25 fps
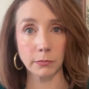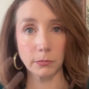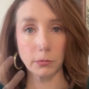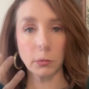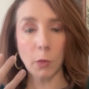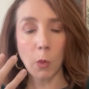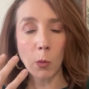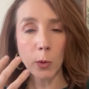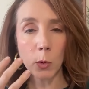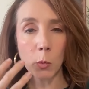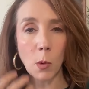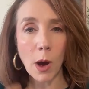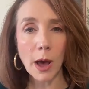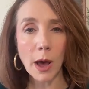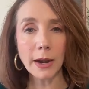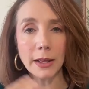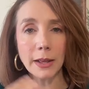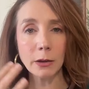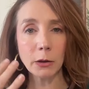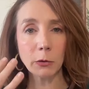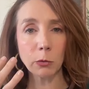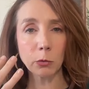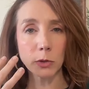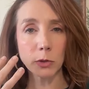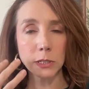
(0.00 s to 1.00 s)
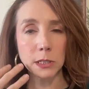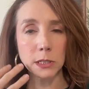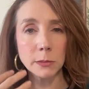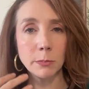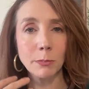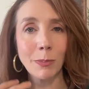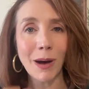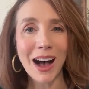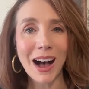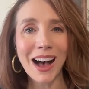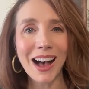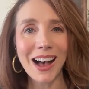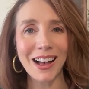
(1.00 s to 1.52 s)
when we want to
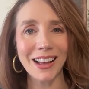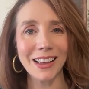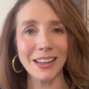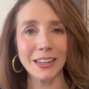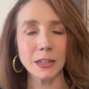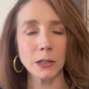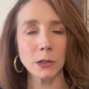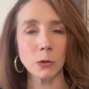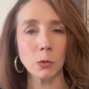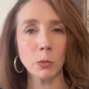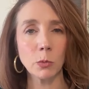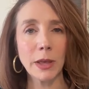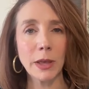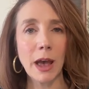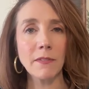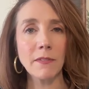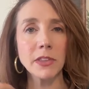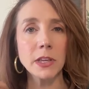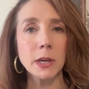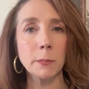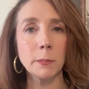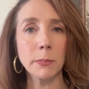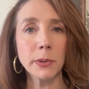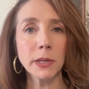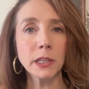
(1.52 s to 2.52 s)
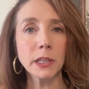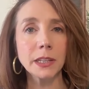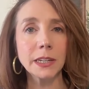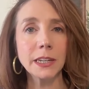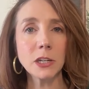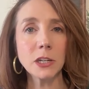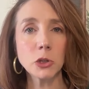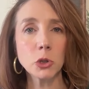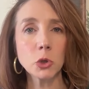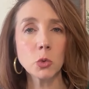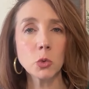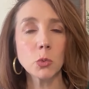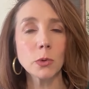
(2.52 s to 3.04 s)
respond, we have the ability
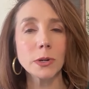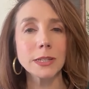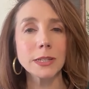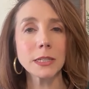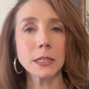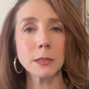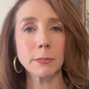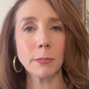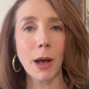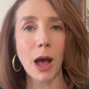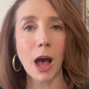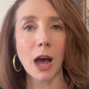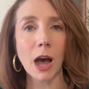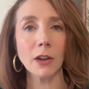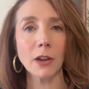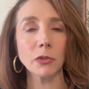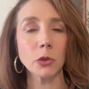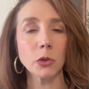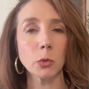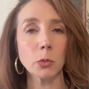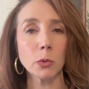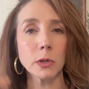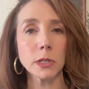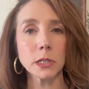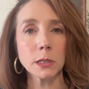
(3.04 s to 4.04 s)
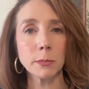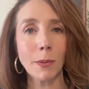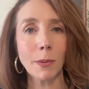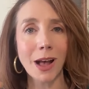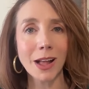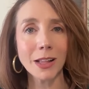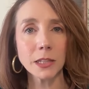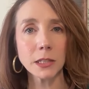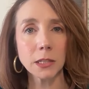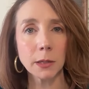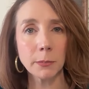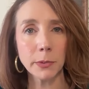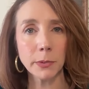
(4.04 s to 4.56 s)
to respond, the
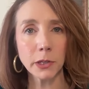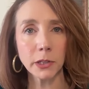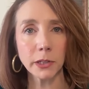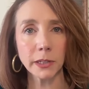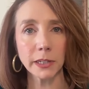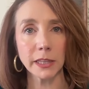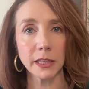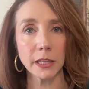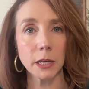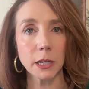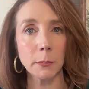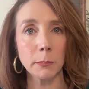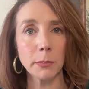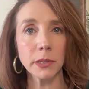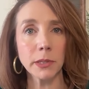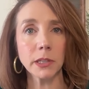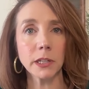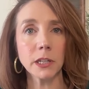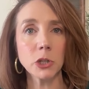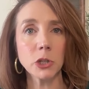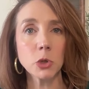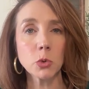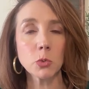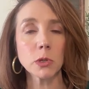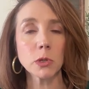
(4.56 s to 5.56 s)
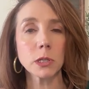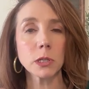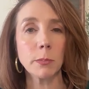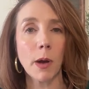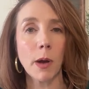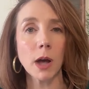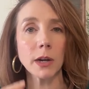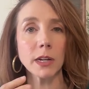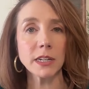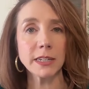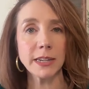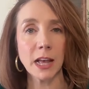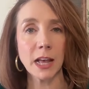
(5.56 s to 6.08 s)
responsibility, the ability to
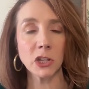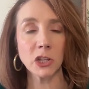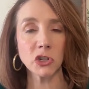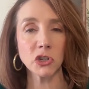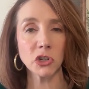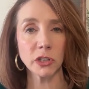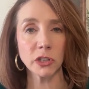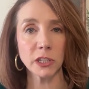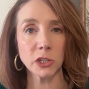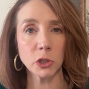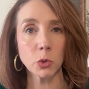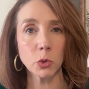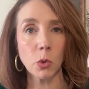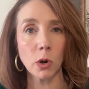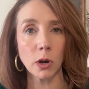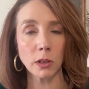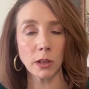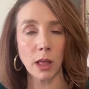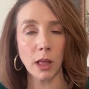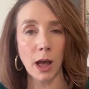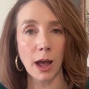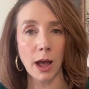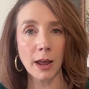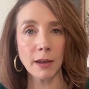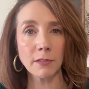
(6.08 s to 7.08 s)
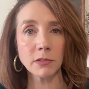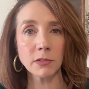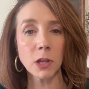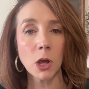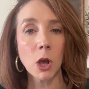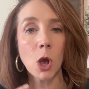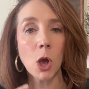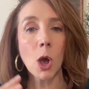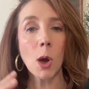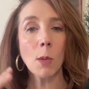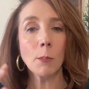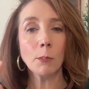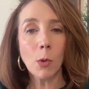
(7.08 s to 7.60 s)
respond intelligently to our lives,
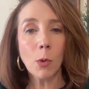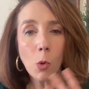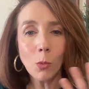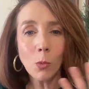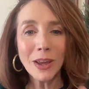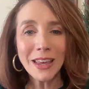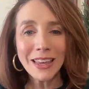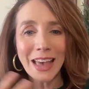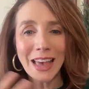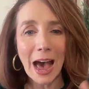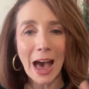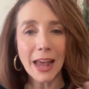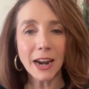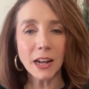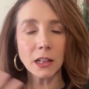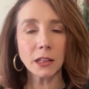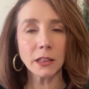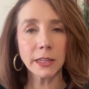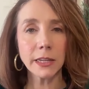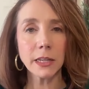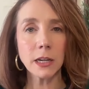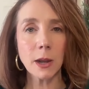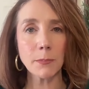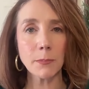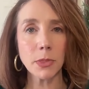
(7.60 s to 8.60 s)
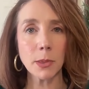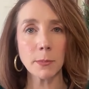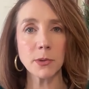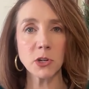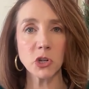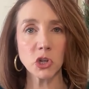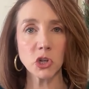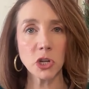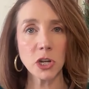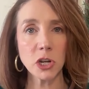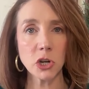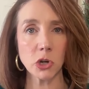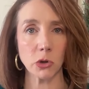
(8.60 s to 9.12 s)
but we got to clean up the
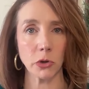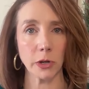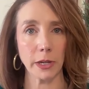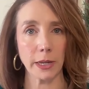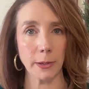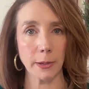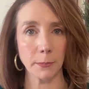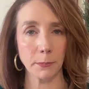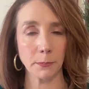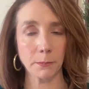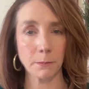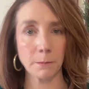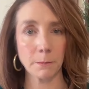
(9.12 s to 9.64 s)
machinery.